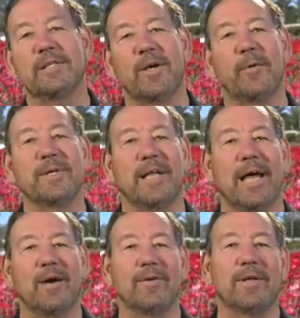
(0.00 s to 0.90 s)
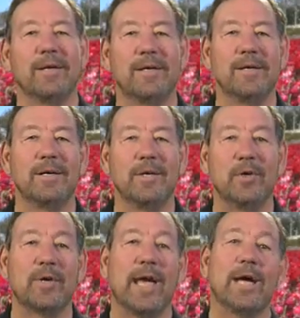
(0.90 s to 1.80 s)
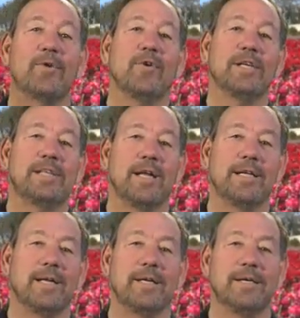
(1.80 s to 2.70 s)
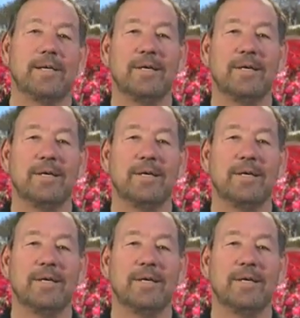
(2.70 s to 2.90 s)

always loud, you can't trust Linda